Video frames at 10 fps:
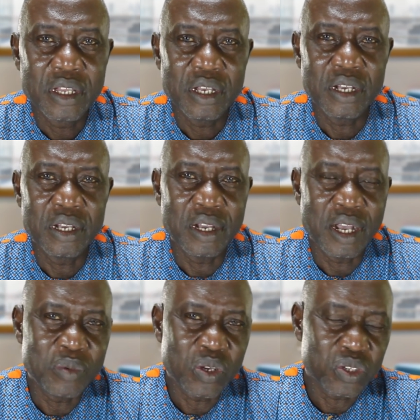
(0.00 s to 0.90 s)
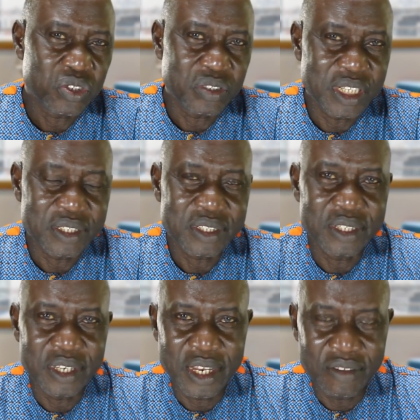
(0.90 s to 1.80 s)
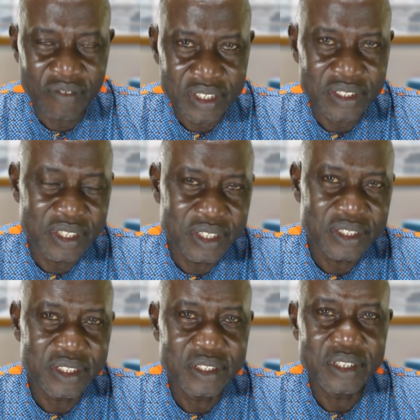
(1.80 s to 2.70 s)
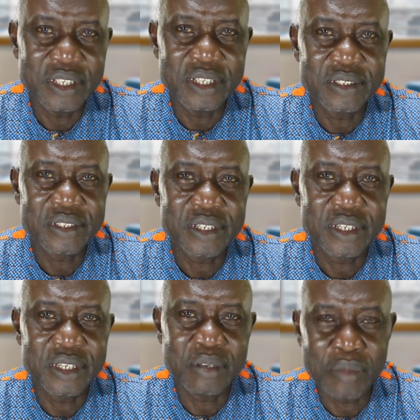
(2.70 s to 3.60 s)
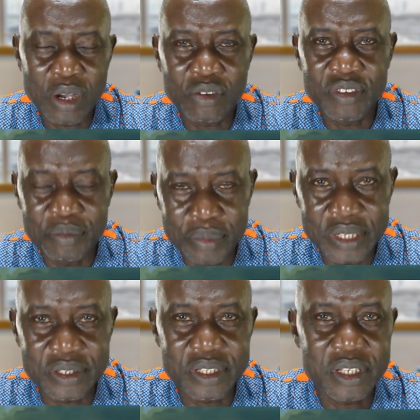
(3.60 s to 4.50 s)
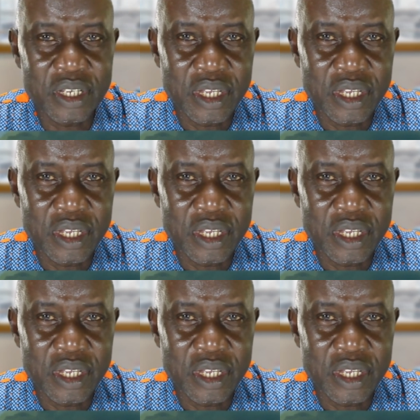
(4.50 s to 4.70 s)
I'm not suggesting that the vaccination is the mark of the beast,